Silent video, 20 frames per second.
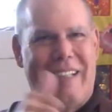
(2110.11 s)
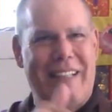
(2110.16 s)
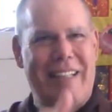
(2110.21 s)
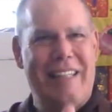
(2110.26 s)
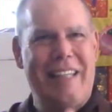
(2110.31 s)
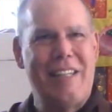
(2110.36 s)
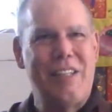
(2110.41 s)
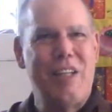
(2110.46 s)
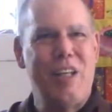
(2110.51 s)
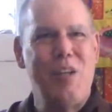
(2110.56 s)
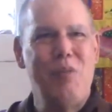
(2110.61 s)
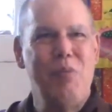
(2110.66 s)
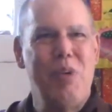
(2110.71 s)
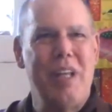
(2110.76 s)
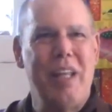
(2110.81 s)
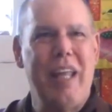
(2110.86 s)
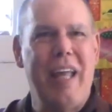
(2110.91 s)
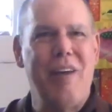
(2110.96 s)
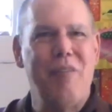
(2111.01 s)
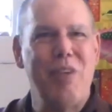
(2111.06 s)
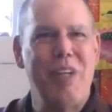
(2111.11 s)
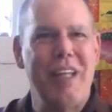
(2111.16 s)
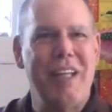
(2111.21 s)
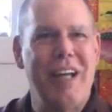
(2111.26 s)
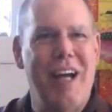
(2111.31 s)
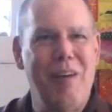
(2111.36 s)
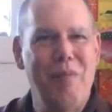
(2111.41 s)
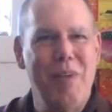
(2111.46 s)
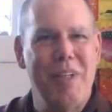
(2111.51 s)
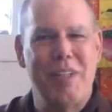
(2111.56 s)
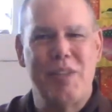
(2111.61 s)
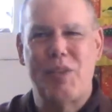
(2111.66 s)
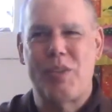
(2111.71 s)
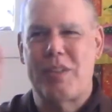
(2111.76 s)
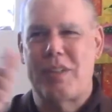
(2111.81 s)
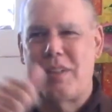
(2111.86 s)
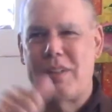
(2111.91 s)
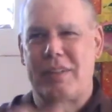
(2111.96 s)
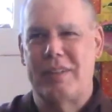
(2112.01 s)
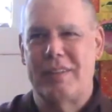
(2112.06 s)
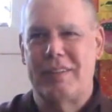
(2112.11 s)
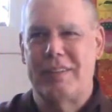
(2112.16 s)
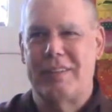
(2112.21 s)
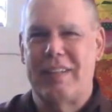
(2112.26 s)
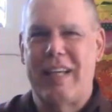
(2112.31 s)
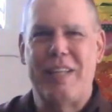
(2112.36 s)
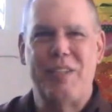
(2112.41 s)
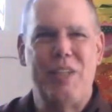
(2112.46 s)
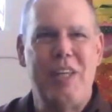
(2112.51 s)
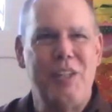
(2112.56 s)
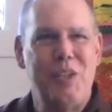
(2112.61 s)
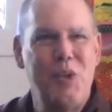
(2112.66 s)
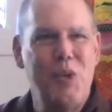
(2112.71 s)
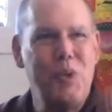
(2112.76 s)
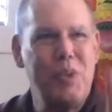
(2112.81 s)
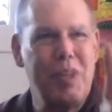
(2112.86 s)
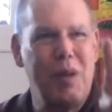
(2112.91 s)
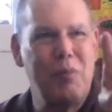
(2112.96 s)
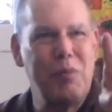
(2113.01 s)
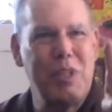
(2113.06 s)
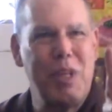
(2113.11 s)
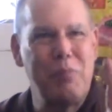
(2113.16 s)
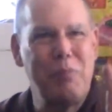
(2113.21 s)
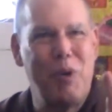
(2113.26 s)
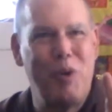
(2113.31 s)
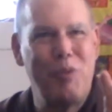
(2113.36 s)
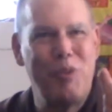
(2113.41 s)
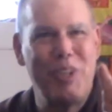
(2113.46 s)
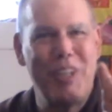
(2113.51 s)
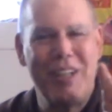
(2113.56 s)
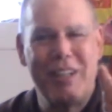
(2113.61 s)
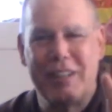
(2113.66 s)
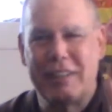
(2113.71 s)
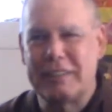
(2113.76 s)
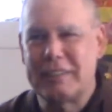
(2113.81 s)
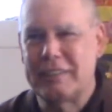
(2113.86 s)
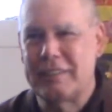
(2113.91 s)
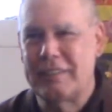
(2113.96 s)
Does anybody have any comments? I see 2 thumbs up over there.